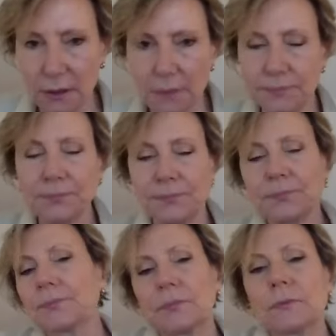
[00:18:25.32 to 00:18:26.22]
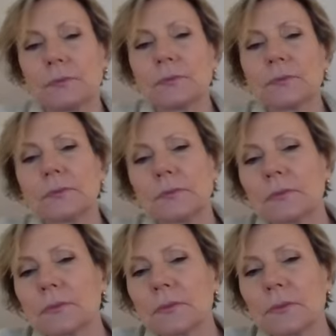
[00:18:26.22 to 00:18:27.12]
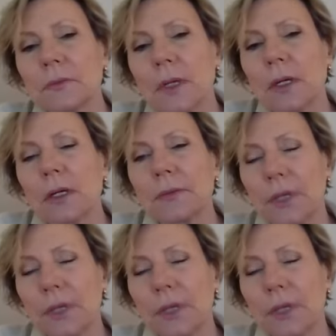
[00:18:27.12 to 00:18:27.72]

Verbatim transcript: think is a positive thing from this well,